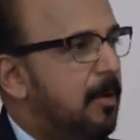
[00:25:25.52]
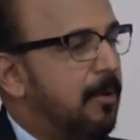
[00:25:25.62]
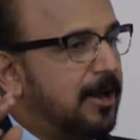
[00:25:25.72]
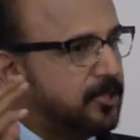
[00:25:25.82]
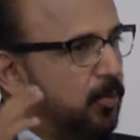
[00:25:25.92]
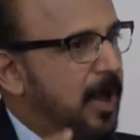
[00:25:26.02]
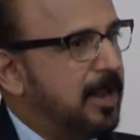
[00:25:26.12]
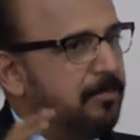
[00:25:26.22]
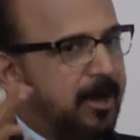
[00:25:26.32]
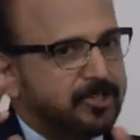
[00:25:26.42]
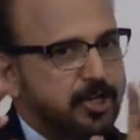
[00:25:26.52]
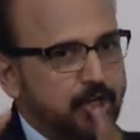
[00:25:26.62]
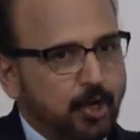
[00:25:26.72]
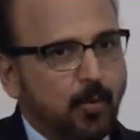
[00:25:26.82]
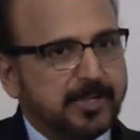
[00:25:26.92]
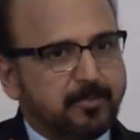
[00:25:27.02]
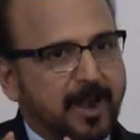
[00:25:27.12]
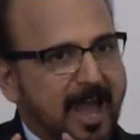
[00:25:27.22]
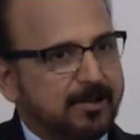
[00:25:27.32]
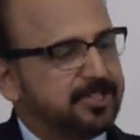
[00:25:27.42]
Basel one, Basel two was
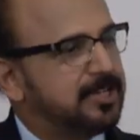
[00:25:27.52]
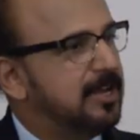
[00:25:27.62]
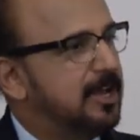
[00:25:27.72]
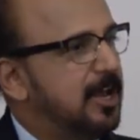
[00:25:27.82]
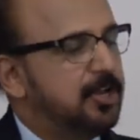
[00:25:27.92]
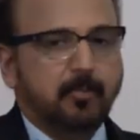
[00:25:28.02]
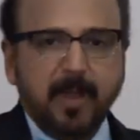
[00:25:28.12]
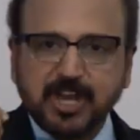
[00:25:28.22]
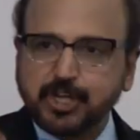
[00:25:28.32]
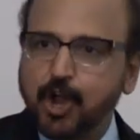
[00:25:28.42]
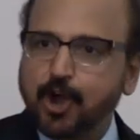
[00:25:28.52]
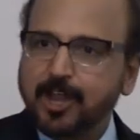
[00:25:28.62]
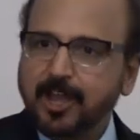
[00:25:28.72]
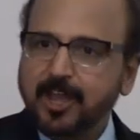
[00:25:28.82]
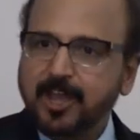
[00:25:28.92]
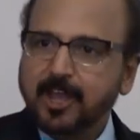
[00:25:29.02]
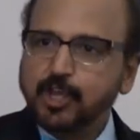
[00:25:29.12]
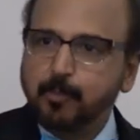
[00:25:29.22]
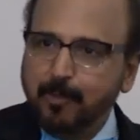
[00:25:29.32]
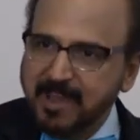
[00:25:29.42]
pronounced to make sure
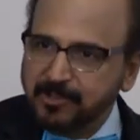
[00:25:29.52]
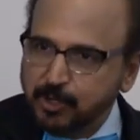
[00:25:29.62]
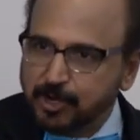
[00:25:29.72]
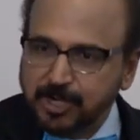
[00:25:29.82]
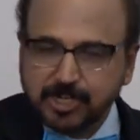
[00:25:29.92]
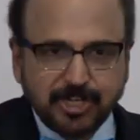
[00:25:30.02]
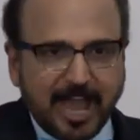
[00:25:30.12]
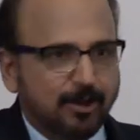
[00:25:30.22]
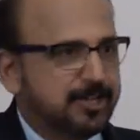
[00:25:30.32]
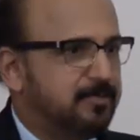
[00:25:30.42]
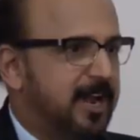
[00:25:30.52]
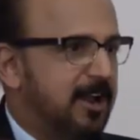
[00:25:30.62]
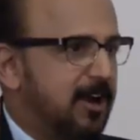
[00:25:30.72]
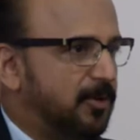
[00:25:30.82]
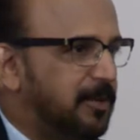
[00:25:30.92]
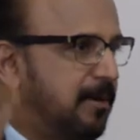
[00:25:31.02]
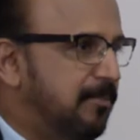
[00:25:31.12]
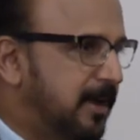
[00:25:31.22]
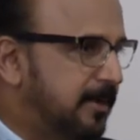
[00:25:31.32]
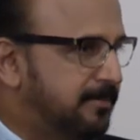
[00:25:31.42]
you play with your shareholders' money, not with the
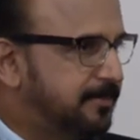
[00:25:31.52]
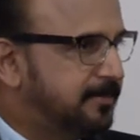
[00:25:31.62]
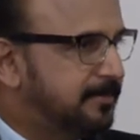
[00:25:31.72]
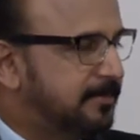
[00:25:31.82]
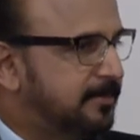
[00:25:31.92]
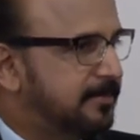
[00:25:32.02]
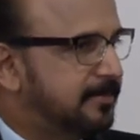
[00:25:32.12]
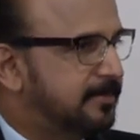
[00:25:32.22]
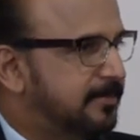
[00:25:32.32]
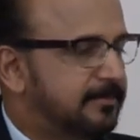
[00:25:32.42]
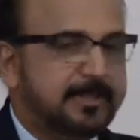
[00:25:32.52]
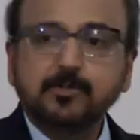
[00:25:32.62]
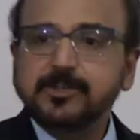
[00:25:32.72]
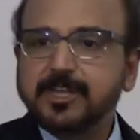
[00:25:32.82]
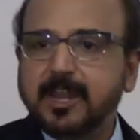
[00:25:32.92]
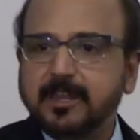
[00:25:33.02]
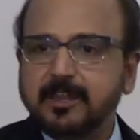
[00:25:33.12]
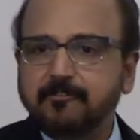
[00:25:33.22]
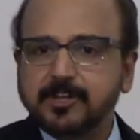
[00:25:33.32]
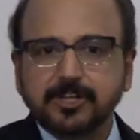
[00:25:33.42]
public. That was the
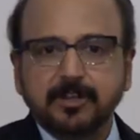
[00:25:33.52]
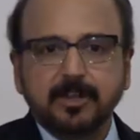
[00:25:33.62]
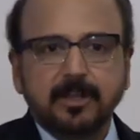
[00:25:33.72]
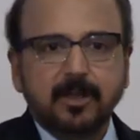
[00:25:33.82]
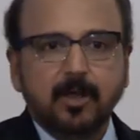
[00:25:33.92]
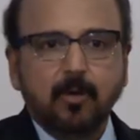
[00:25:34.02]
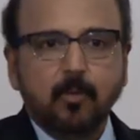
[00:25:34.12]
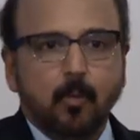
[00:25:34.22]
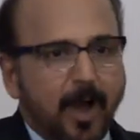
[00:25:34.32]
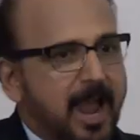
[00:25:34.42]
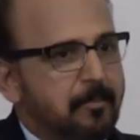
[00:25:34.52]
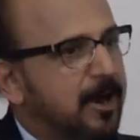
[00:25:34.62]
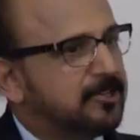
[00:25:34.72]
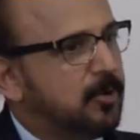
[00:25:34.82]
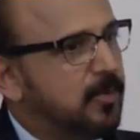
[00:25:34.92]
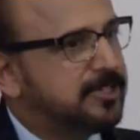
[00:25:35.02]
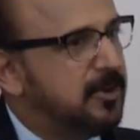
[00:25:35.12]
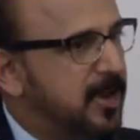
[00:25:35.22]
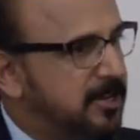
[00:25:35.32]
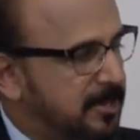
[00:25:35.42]
definition why Basel was
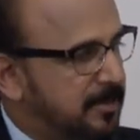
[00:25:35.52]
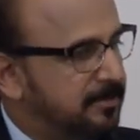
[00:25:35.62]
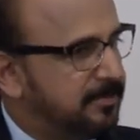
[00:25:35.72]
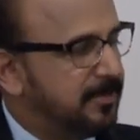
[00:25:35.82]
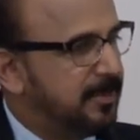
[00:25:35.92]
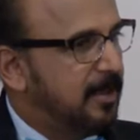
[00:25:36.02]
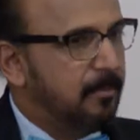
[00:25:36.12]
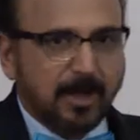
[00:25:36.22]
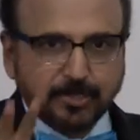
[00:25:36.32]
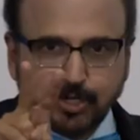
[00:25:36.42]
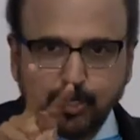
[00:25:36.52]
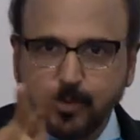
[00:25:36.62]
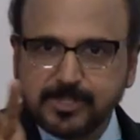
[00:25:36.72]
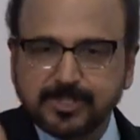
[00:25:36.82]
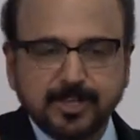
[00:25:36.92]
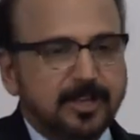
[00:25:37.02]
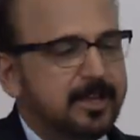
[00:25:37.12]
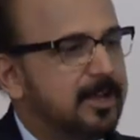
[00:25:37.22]
invented. Basel two was